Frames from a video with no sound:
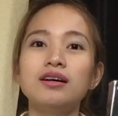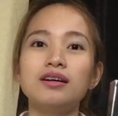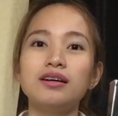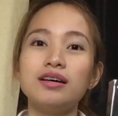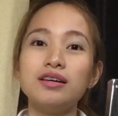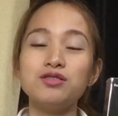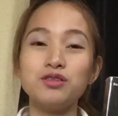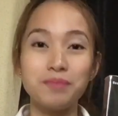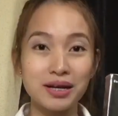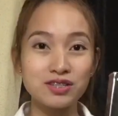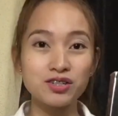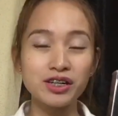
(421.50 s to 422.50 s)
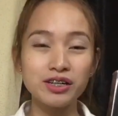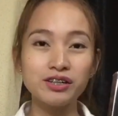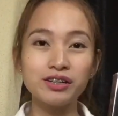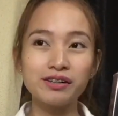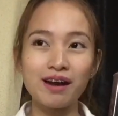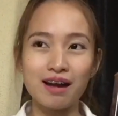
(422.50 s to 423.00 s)
into mastering your
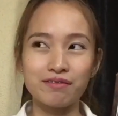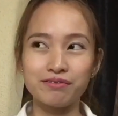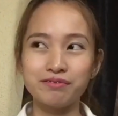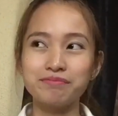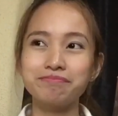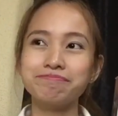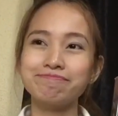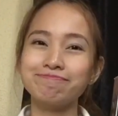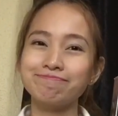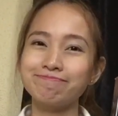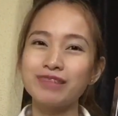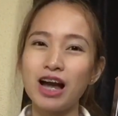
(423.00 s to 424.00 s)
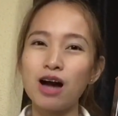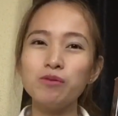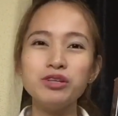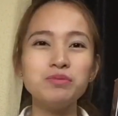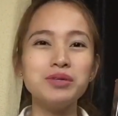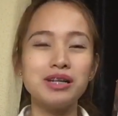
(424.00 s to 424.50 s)
craft. How would
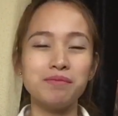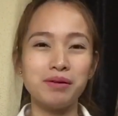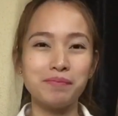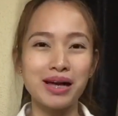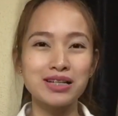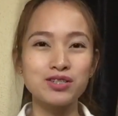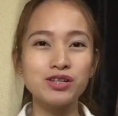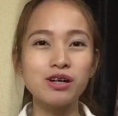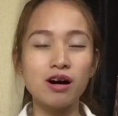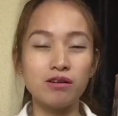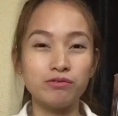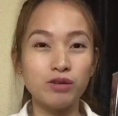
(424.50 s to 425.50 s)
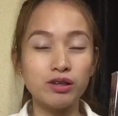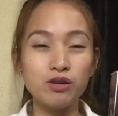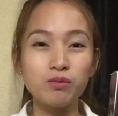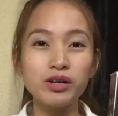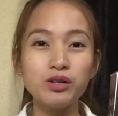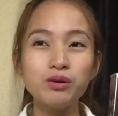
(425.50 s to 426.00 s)
you become a master of what you
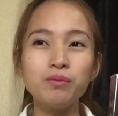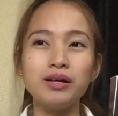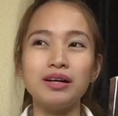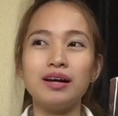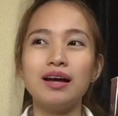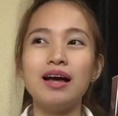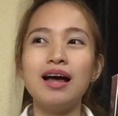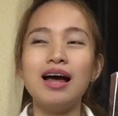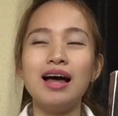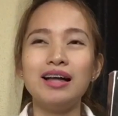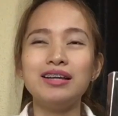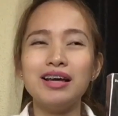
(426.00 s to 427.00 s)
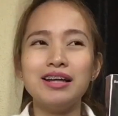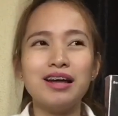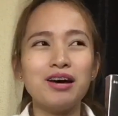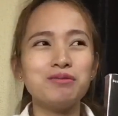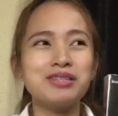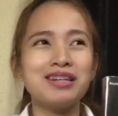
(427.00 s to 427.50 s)
are doing? And then I
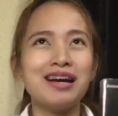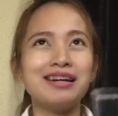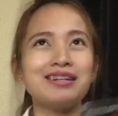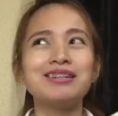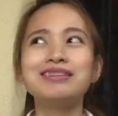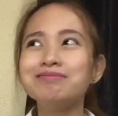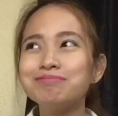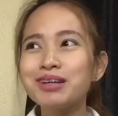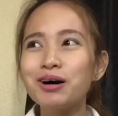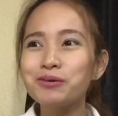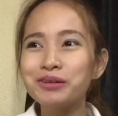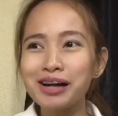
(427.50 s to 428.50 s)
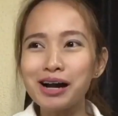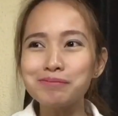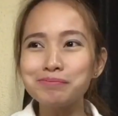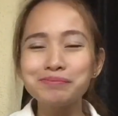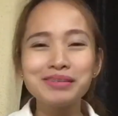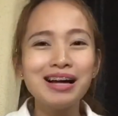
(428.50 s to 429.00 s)
was like, oh
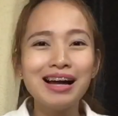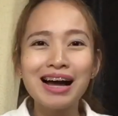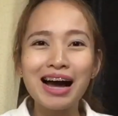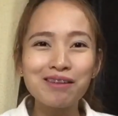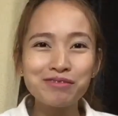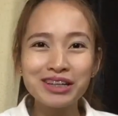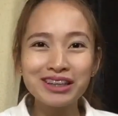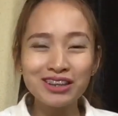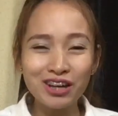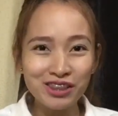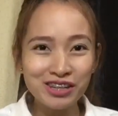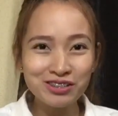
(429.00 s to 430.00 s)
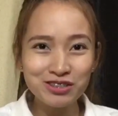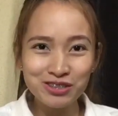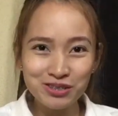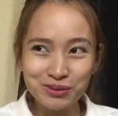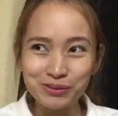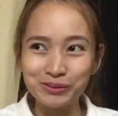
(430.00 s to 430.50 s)
crap, I've got nothing to
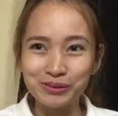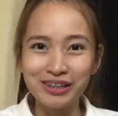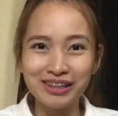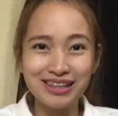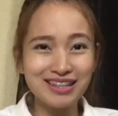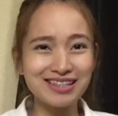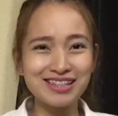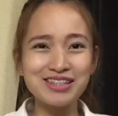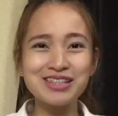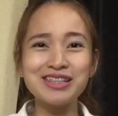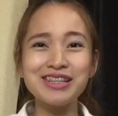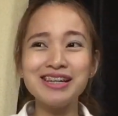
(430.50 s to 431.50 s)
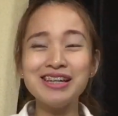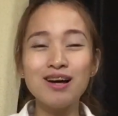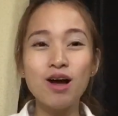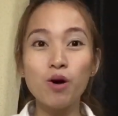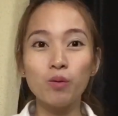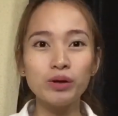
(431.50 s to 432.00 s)
do. Seriously?
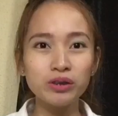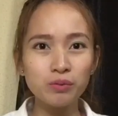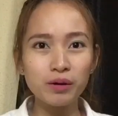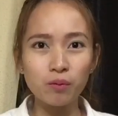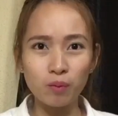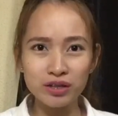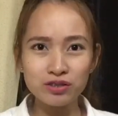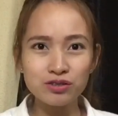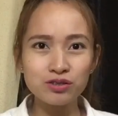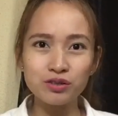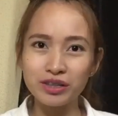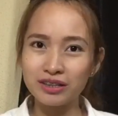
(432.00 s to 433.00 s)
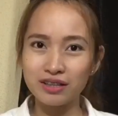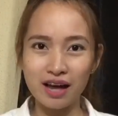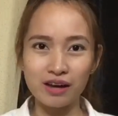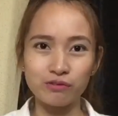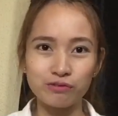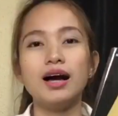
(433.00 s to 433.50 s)
What do I want to do in
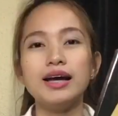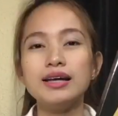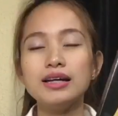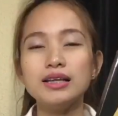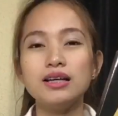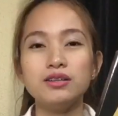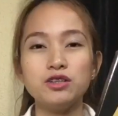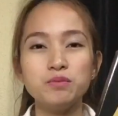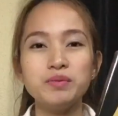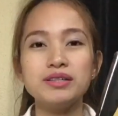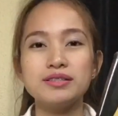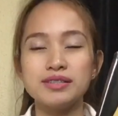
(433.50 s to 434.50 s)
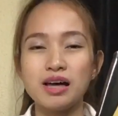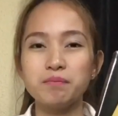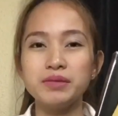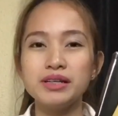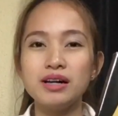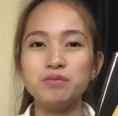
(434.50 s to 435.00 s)
life? I get a little bit
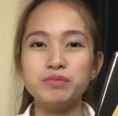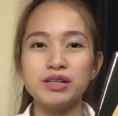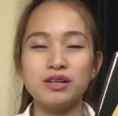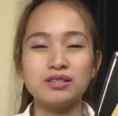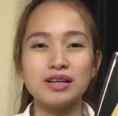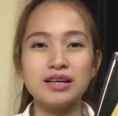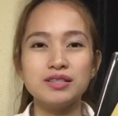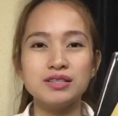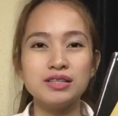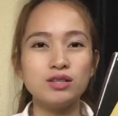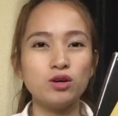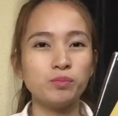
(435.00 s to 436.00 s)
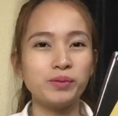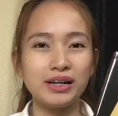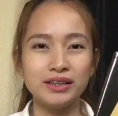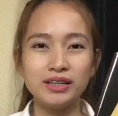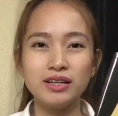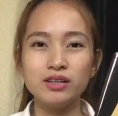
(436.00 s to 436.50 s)
skeptical because I see no
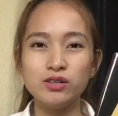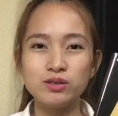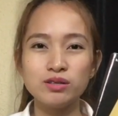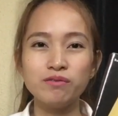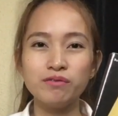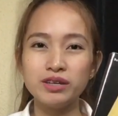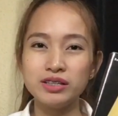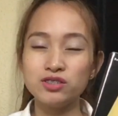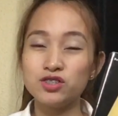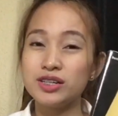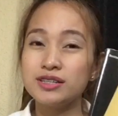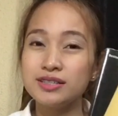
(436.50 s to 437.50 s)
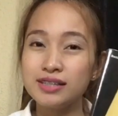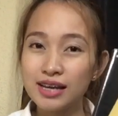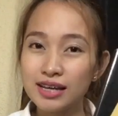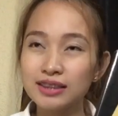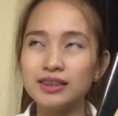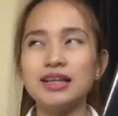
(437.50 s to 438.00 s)
practical use of it just
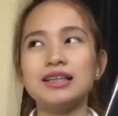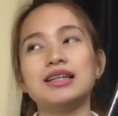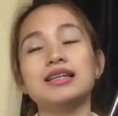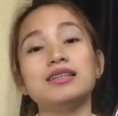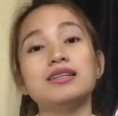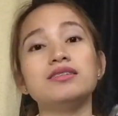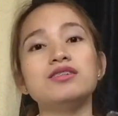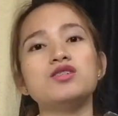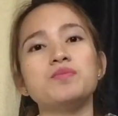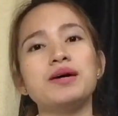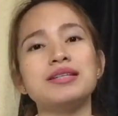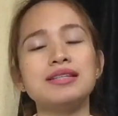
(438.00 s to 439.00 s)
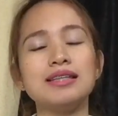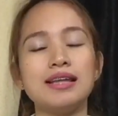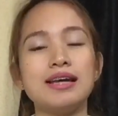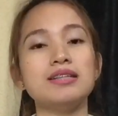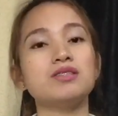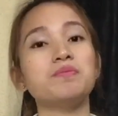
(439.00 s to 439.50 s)
yet, not until these passing
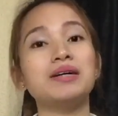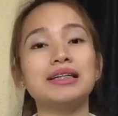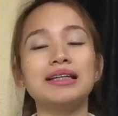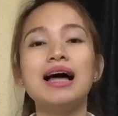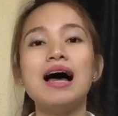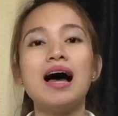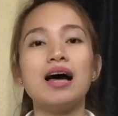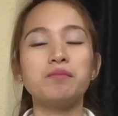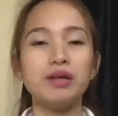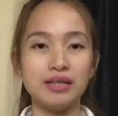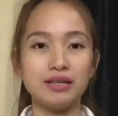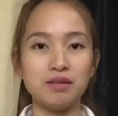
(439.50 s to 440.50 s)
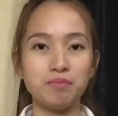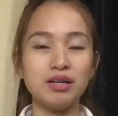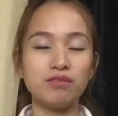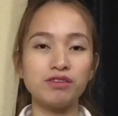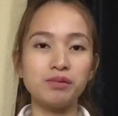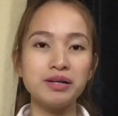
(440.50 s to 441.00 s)
days, but I'm gonna keep that
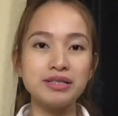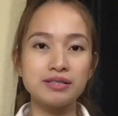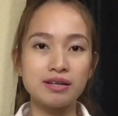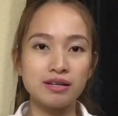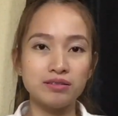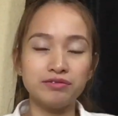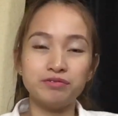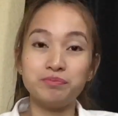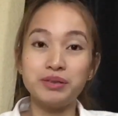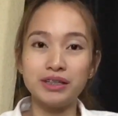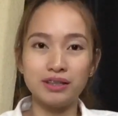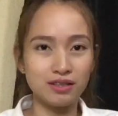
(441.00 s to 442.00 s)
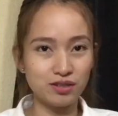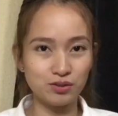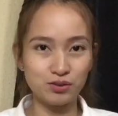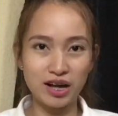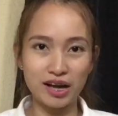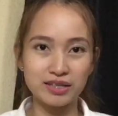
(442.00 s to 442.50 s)
for myself. But you
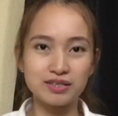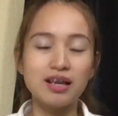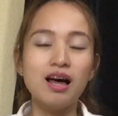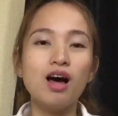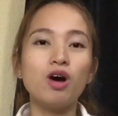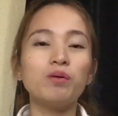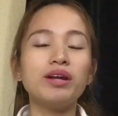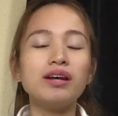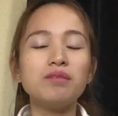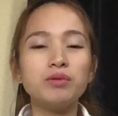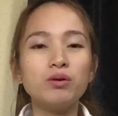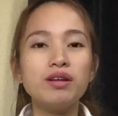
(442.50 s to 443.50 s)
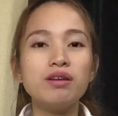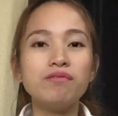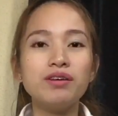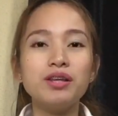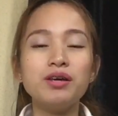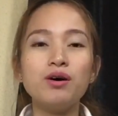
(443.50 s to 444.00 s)
guys, when I uploaded a
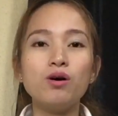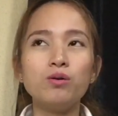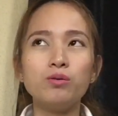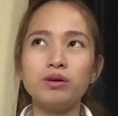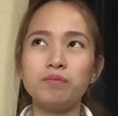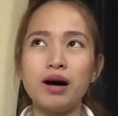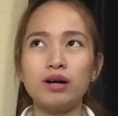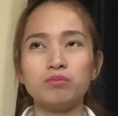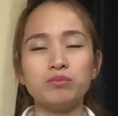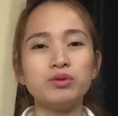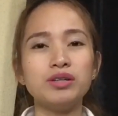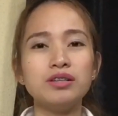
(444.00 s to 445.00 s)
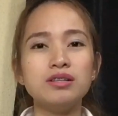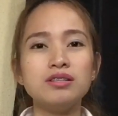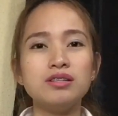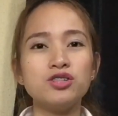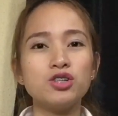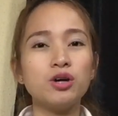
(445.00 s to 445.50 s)
video about book
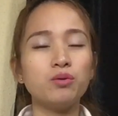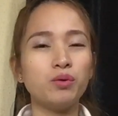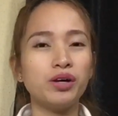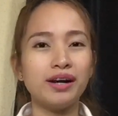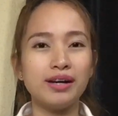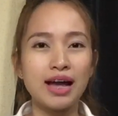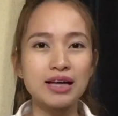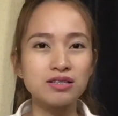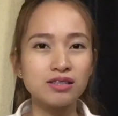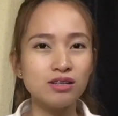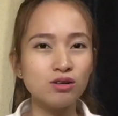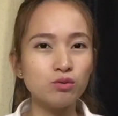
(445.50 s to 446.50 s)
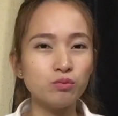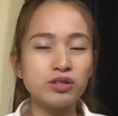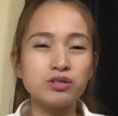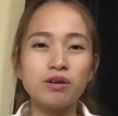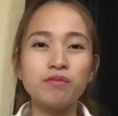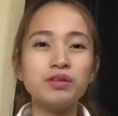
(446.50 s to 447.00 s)
indecision where I ask you
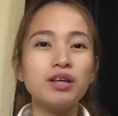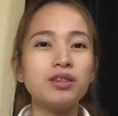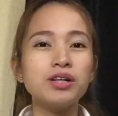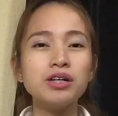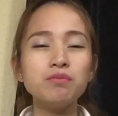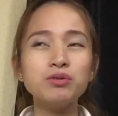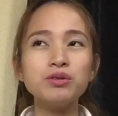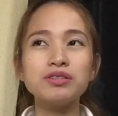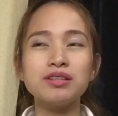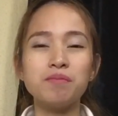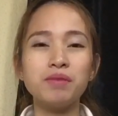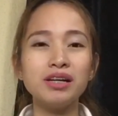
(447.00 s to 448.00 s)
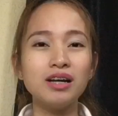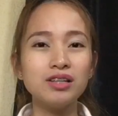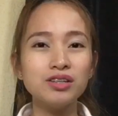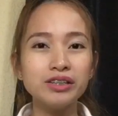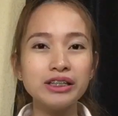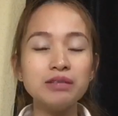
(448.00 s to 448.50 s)
which of the 3 books am I gonna
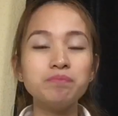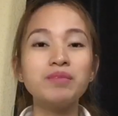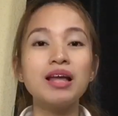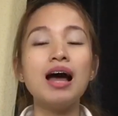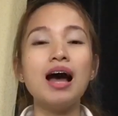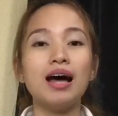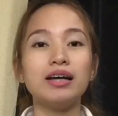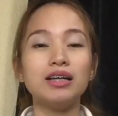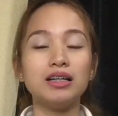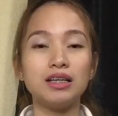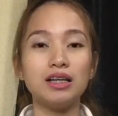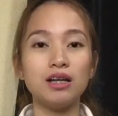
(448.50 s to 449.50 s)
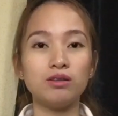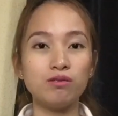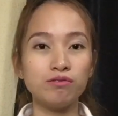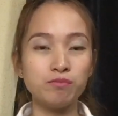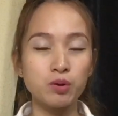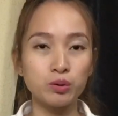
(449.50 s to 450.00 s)
read, I got a lot of
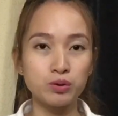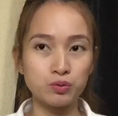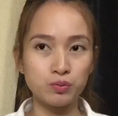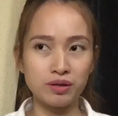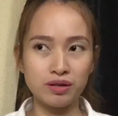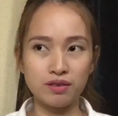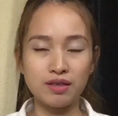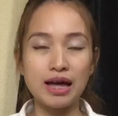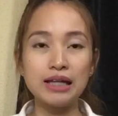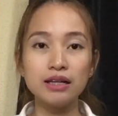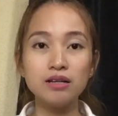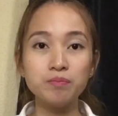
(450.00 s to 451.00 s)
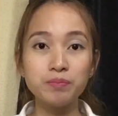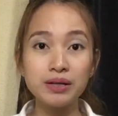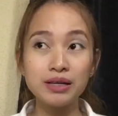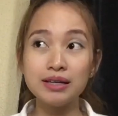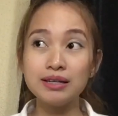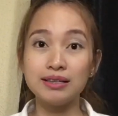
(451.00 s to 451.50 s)
votes with
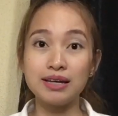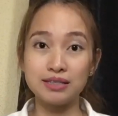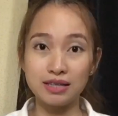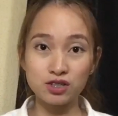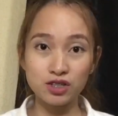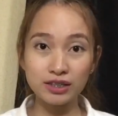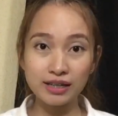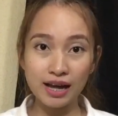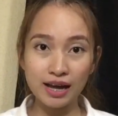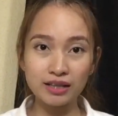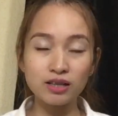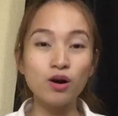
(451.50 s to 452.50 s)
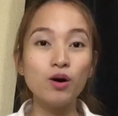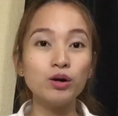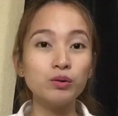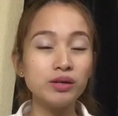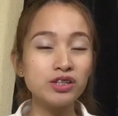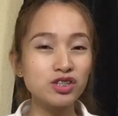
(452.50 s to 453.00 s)
NLP, The Essential Guide,
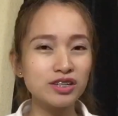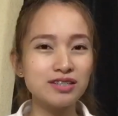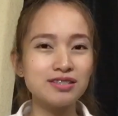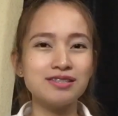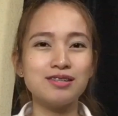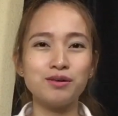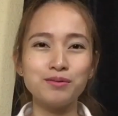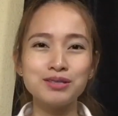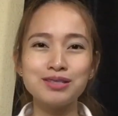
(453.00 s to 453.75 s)
which is so